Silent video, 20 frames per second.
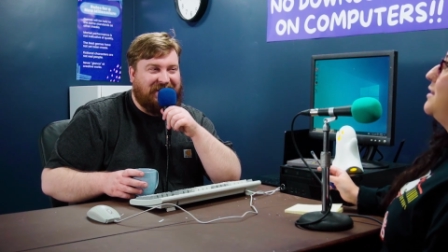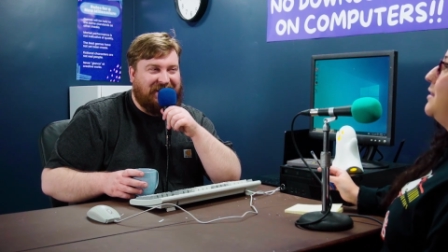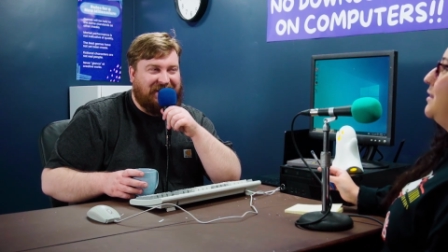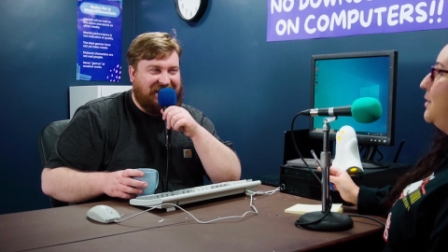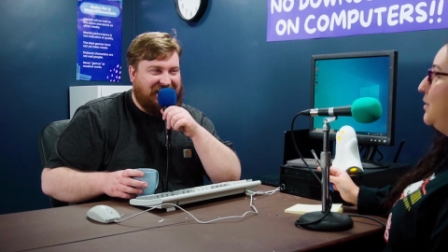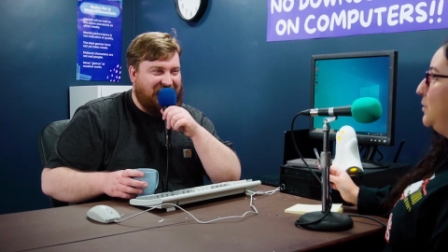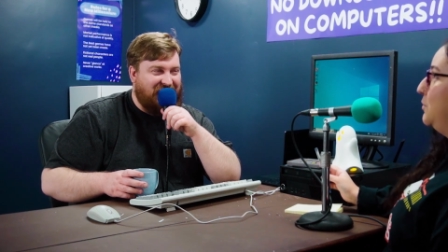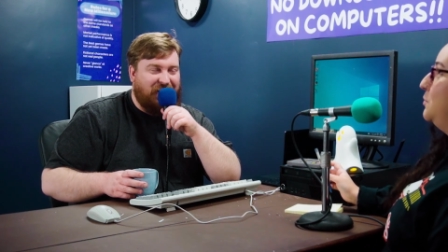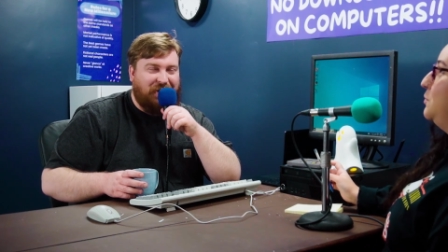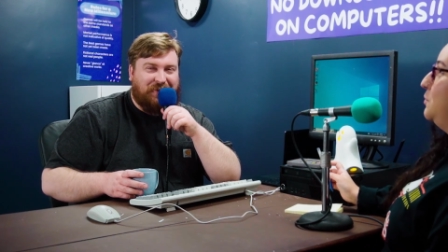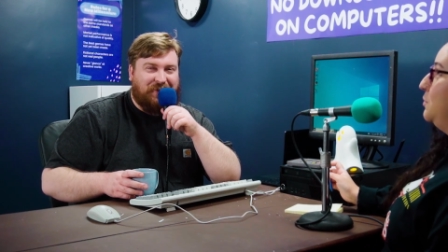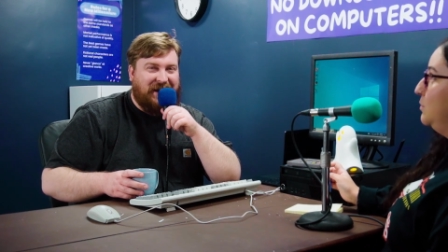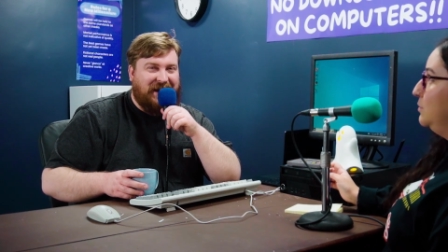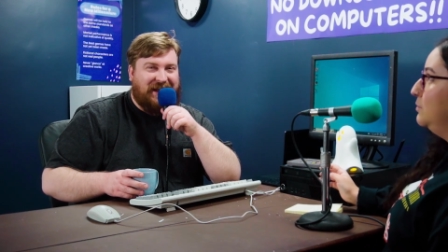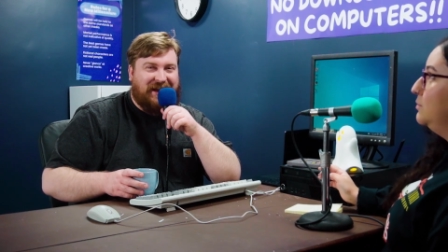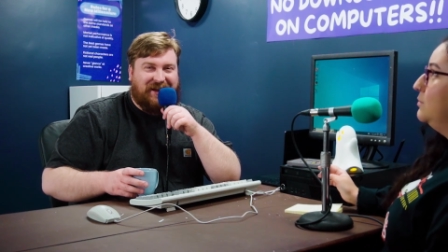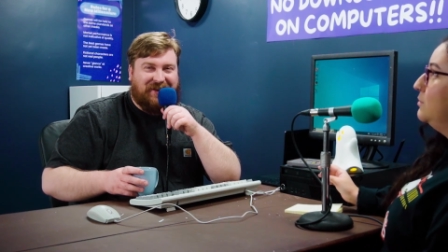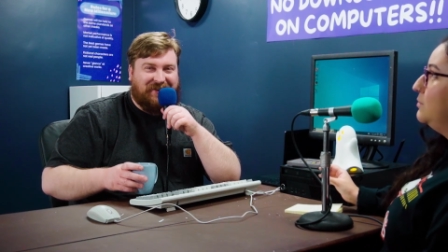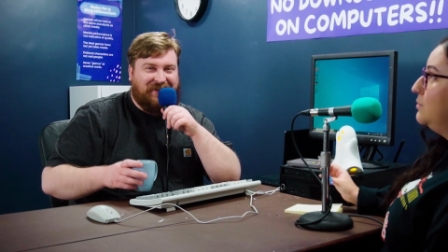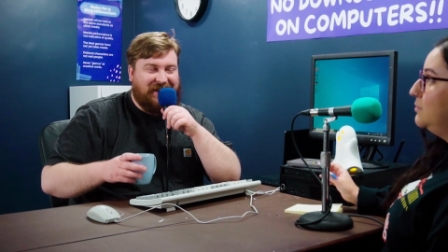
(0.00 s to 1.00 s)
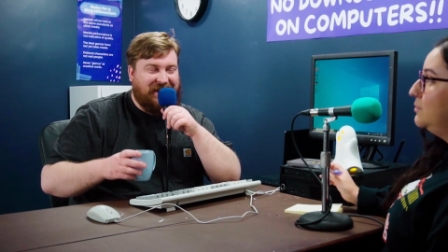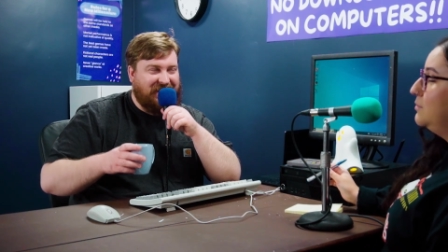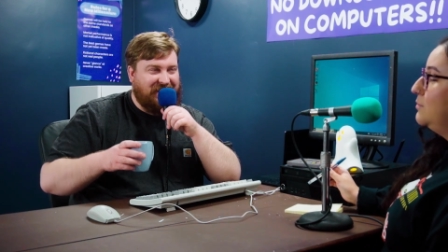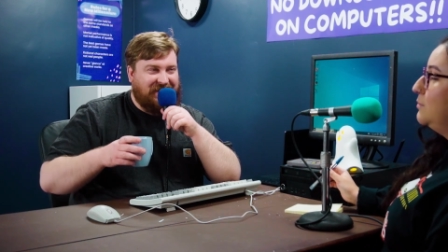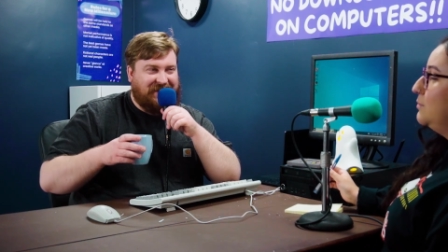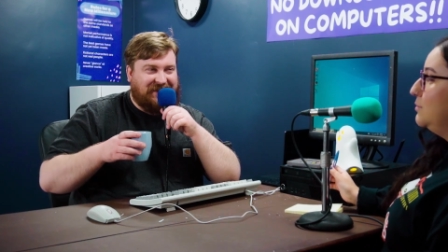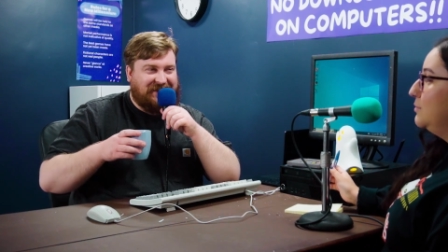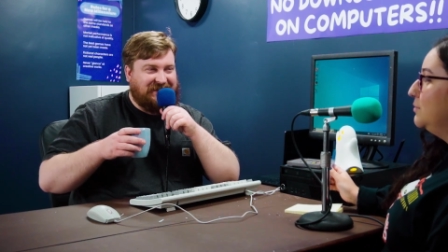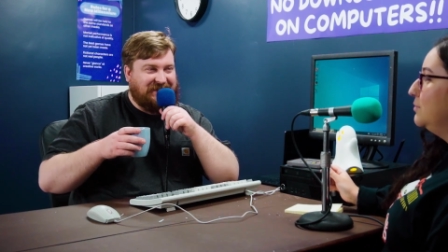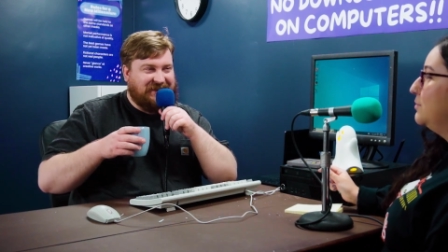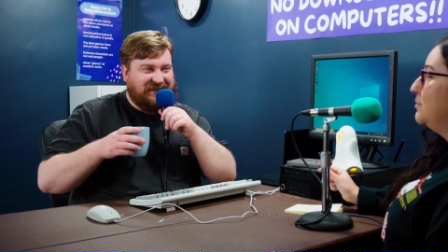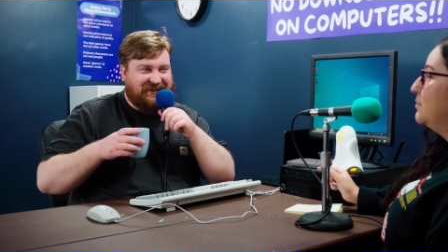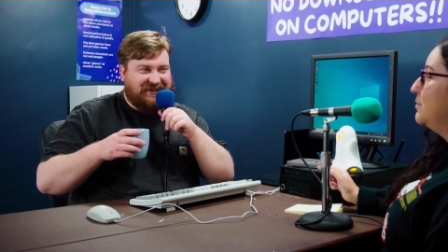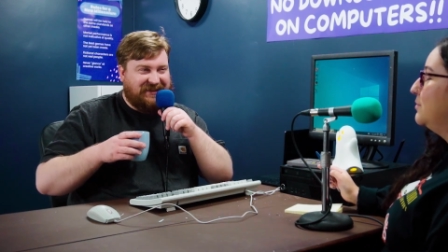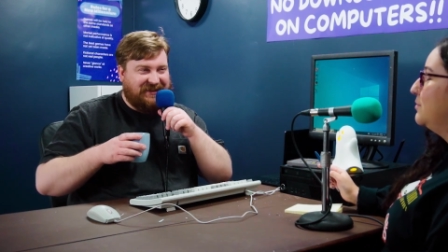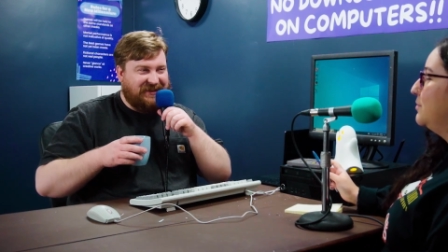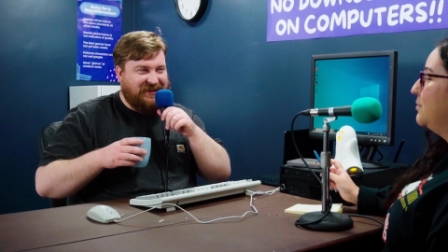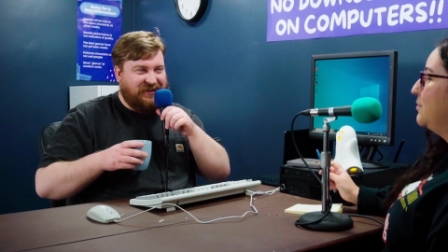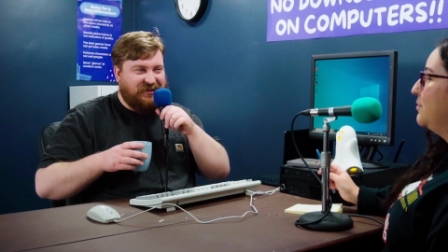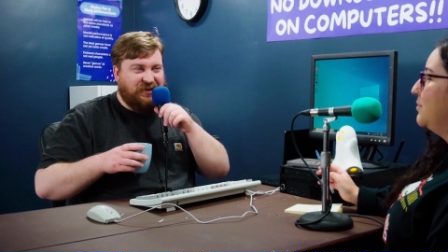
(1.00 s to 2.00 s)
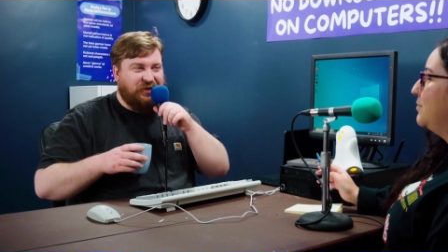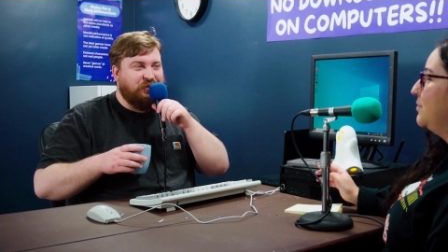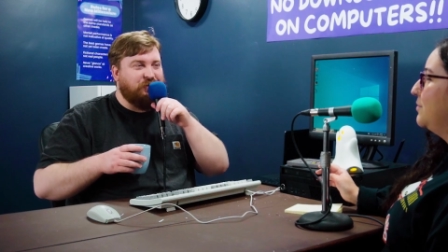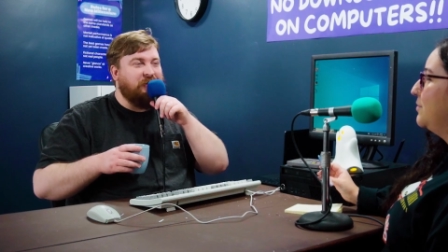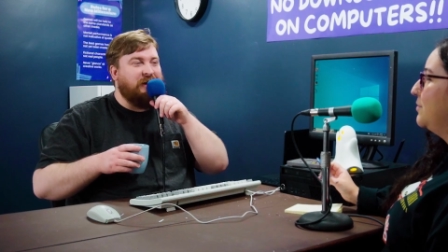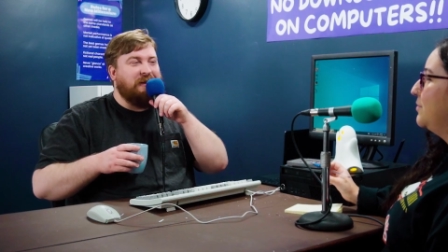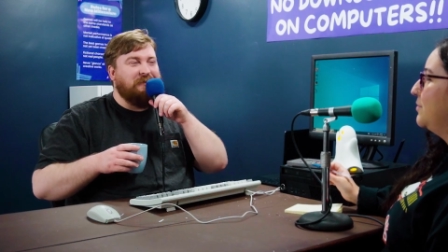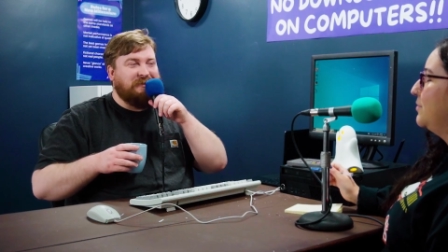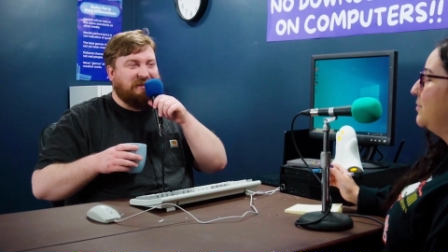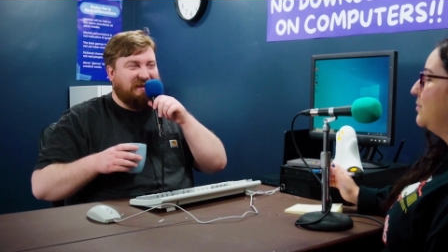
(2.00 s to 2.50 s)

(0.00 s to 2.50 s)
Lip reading: Like already, just the dream